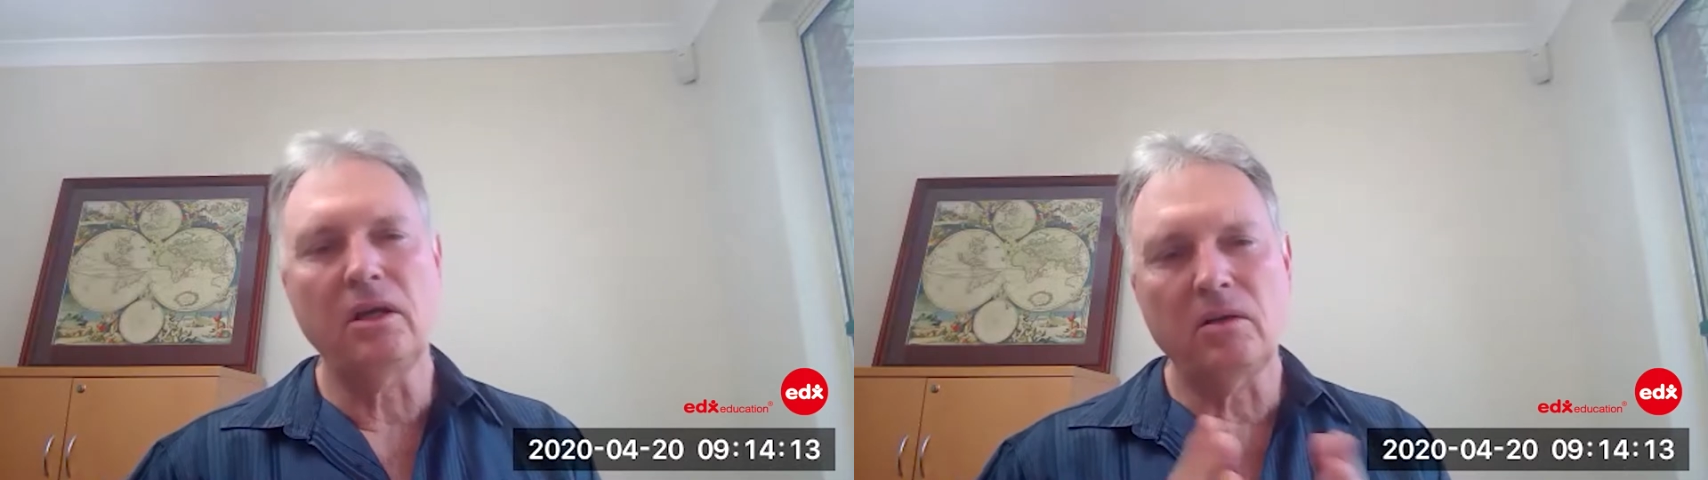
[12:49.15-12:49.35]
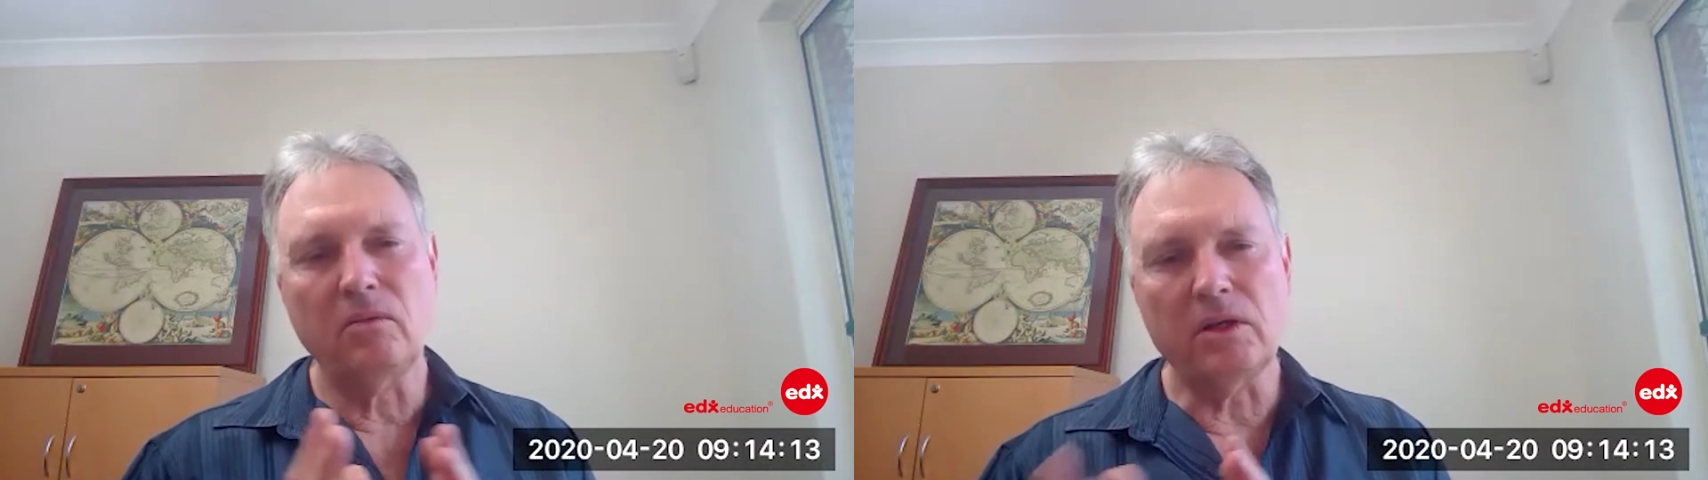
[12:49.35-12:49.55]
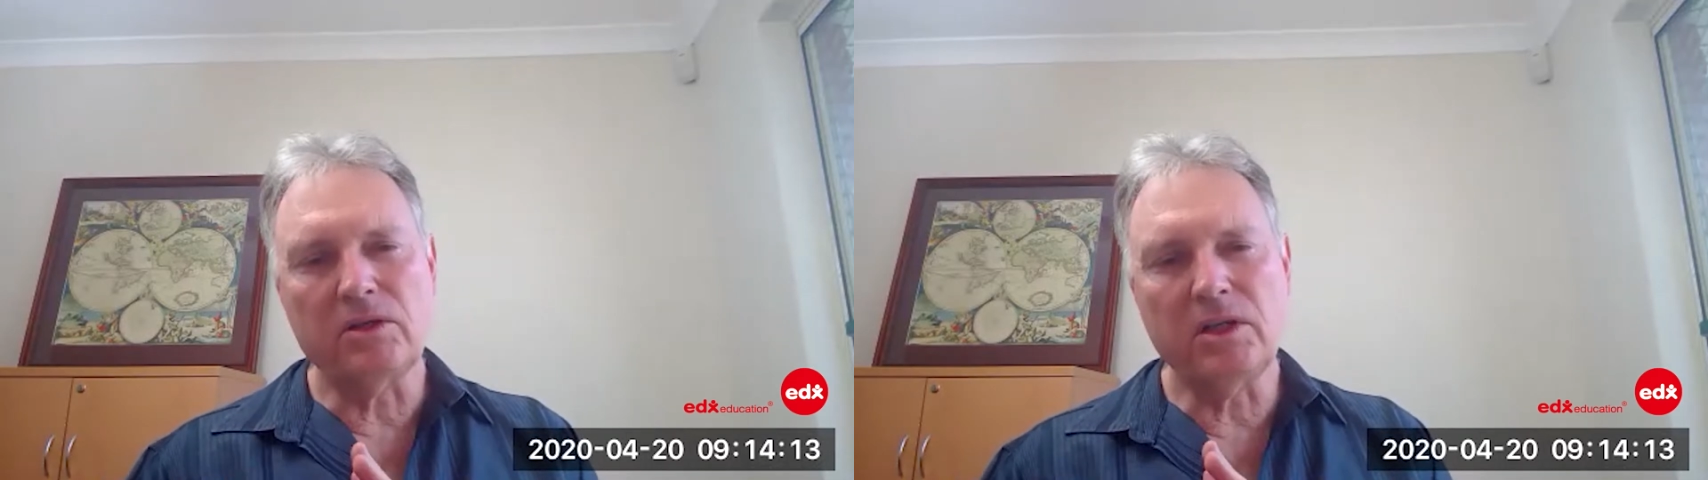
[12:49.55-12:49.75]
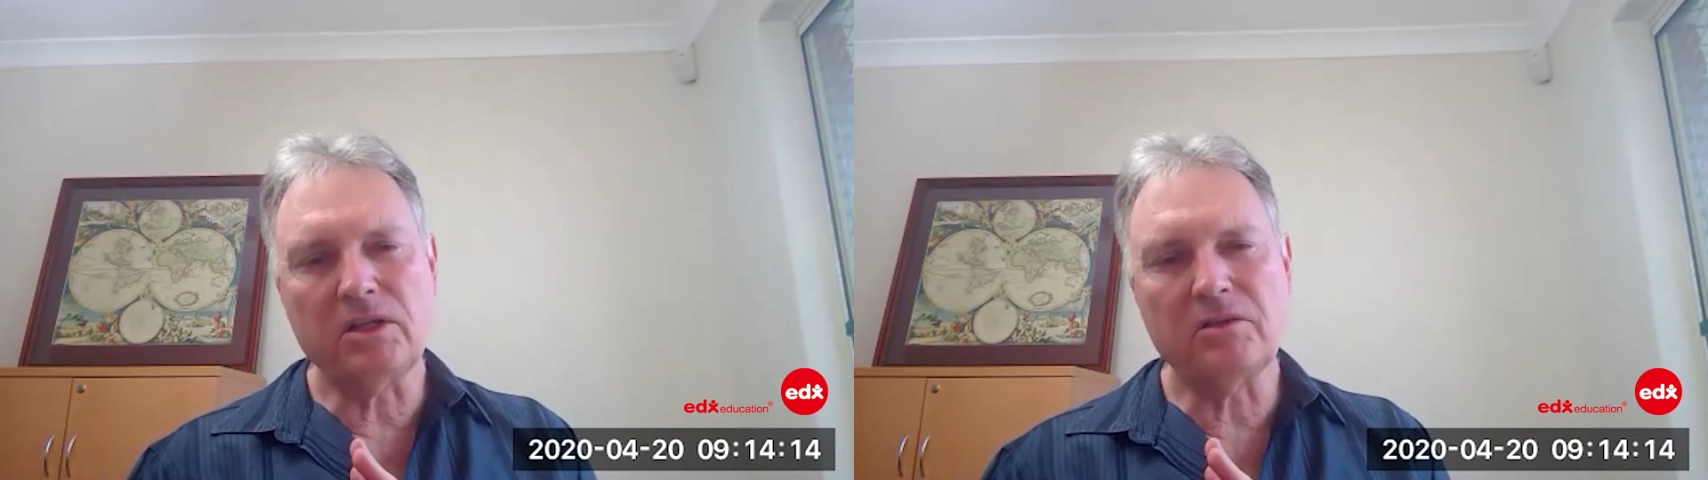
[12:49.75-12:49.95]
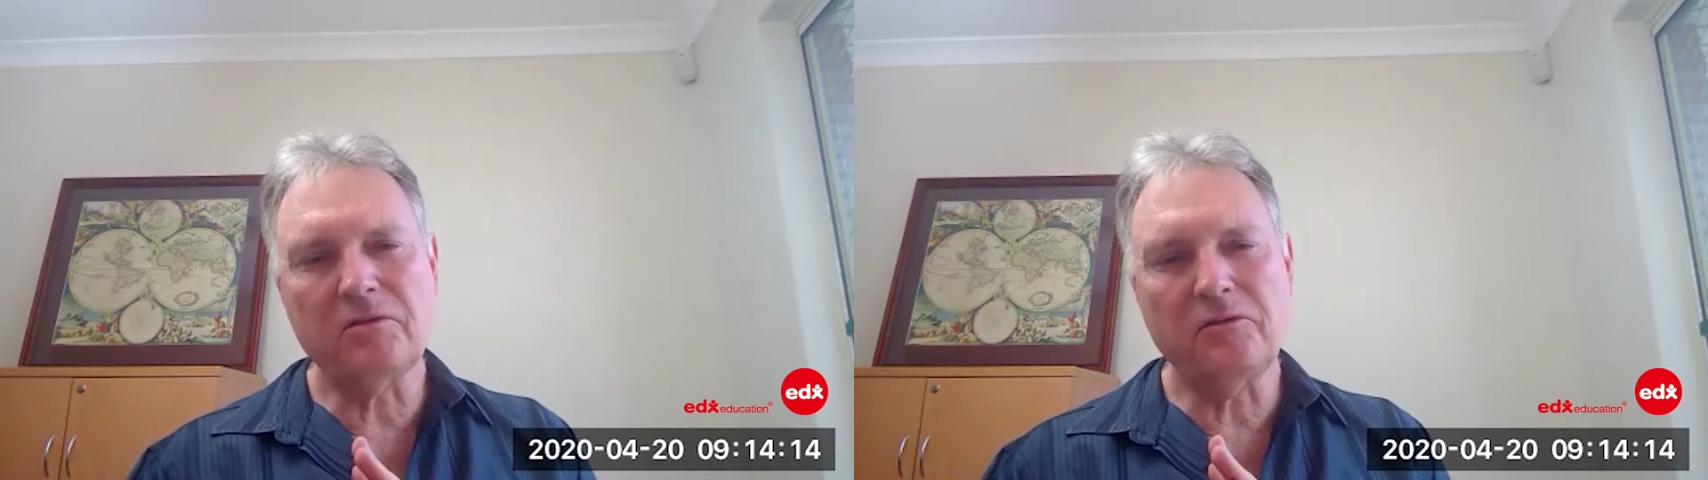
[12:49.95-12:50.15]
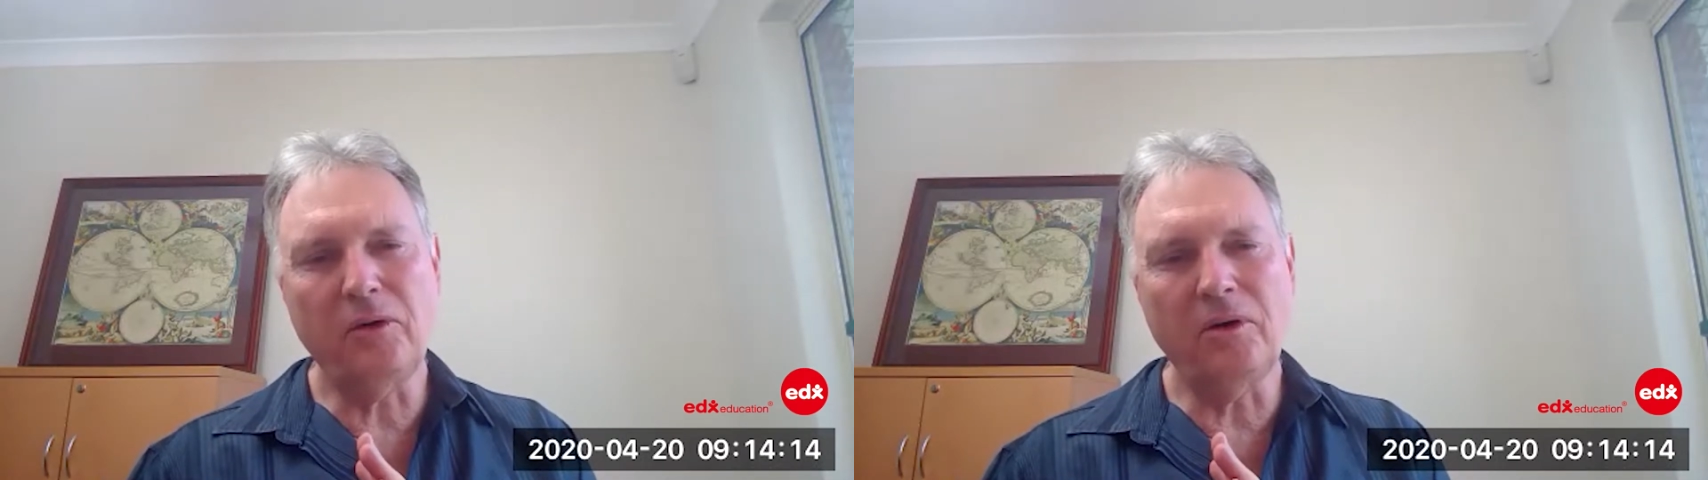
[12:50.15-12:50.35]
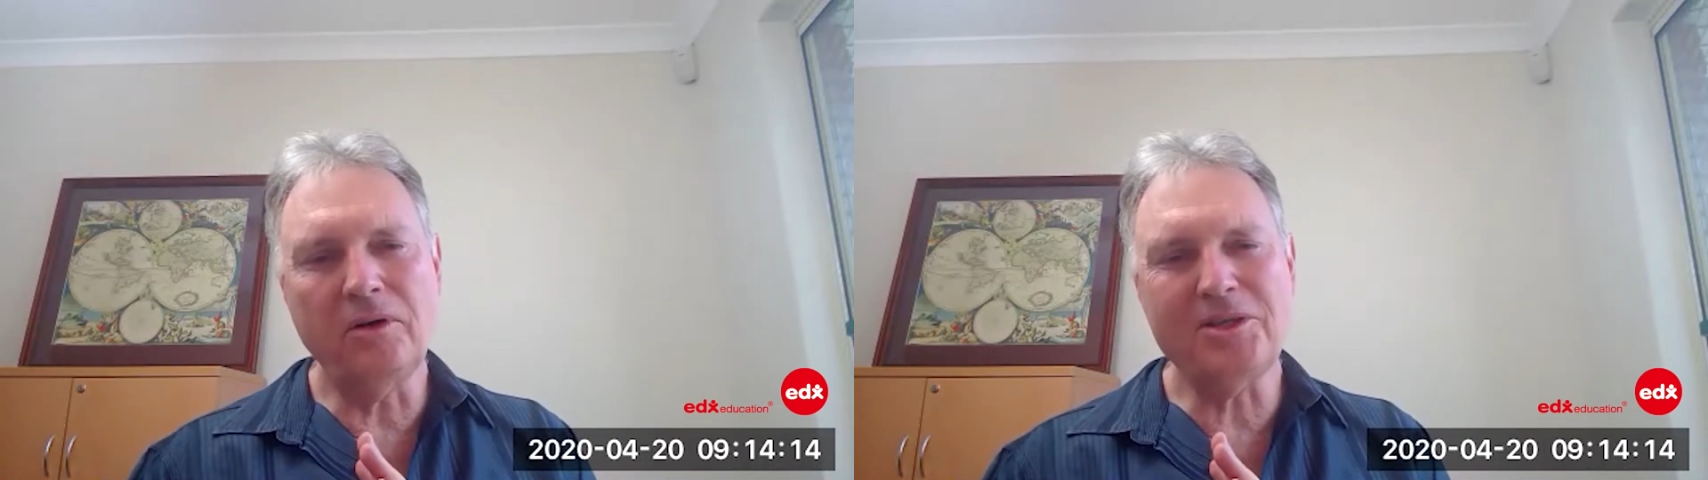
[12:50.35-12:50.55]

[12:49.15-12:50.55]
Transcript: What 6 and 4